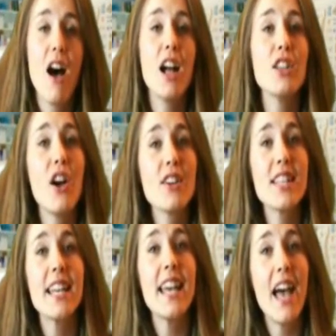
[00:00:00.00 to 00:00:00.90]

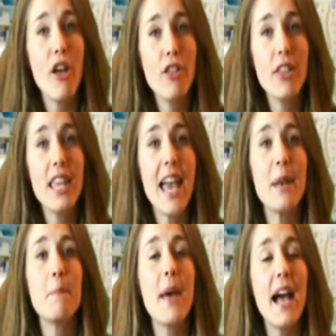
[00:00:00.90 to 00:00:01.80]
alongside a healthy
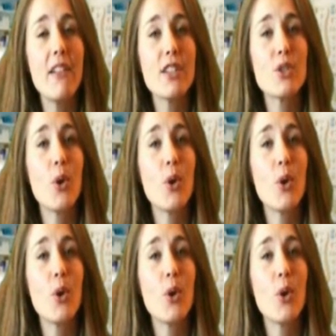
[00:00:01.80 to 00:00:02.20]
and balanced